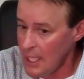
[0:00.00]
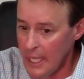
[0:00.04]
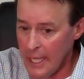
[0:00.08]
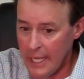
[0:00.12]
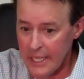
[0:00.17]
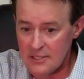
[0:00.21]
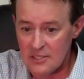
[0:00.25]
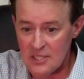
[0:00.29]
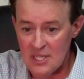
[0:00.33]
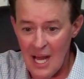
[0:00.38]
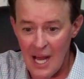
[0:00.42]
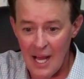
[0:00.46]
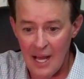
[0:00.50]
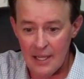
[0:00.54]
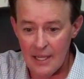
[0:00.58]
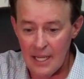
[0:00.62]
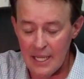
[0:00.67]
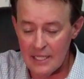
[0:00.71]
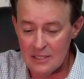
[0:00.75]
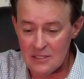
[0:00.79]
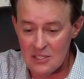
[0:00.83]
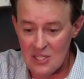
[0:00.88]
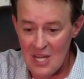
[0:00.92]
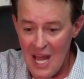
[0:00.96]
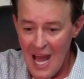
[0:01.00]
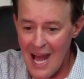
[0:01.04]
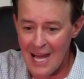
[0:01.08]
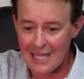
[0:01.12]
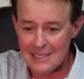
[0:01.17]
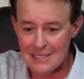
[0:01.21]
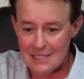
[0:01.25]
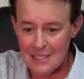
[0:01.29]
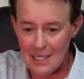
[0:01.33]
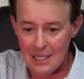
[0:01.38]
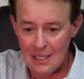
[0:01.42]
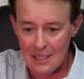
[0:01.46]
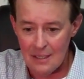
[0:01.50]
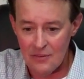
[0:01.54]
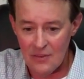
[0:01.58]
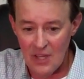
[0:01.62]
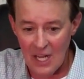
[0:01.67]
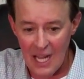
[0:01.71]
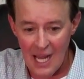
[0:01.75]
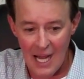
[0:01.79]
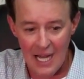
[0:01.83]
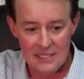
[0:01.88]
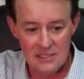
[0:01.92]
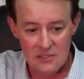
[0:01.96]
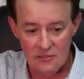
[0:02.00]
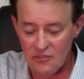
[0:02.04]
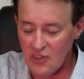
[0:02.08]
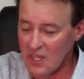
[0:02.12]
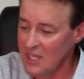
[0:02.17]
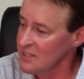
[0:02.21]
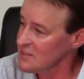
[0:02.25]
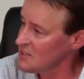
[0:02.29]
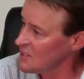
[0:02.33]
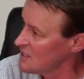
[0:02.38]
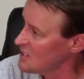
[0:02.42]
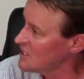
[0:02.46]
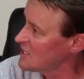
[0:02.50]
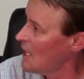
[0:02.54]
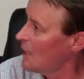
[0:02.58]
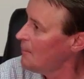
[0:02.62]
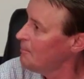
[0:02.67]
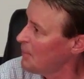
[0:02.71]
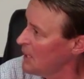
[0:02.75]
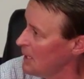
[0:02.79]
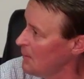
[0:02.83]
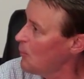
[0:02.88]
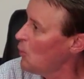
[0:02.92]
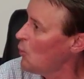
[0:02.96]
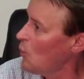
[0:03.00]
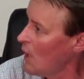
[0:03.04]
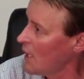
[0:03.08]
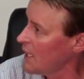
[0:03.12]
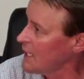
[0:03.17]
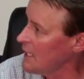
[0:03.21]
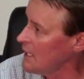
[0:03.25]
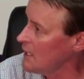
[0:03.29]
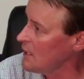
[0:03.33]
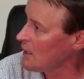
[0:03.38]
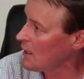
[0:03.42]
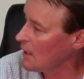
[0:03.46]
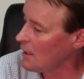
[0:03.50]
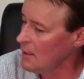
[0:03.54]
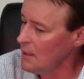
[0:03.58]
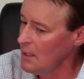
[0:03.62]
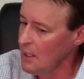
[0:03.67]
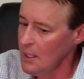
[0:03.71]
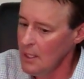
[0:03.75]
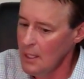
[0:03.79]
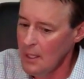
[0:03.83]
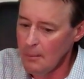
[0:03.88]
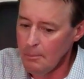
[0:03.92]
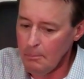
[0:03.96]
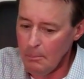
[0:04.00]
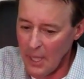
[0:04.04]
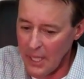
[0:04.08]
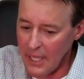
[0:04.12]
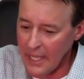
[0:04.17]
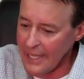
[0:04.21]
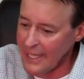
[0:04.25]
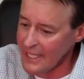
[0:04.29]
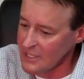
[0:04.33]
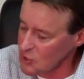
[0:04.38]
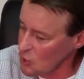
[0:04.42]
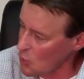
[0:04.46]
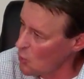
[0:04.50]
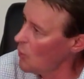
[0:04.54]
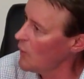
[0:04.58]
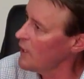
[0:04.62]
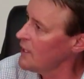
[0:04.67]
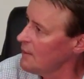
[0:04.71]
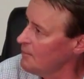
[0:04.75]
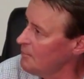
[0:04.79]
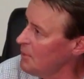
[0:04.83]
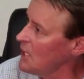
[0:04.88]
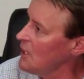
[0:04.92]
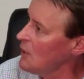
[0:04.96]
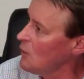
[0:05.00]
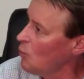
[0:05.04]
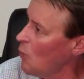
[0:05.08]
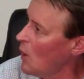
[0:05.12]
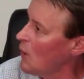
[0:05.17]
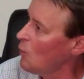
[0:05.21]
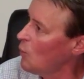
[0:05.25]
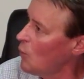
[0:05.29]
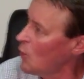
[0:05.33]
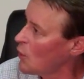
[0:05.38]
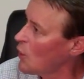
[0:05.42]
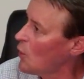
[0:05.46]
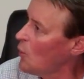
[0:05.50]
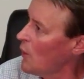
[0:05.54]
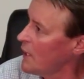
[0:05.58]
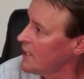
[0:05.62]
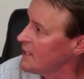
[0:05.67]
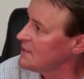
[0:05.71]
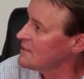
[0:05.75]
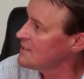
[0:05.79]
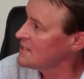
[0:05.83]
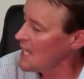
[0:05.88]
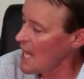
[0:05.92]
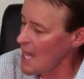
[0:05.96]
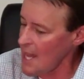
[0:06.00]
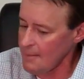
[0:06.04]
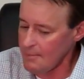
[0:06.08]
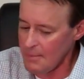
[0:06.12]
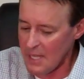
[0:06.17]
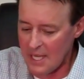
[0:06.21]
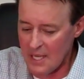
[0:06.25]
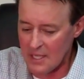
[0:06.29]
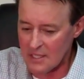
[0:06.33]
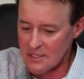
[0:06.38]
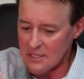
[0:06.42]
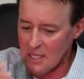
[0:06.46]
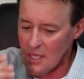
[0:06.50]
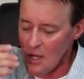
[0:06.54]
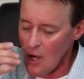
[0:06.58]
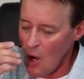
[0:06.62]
It's not, it's not uh, the kinds of things that some people want to hear. But it's going to be what we're going to say because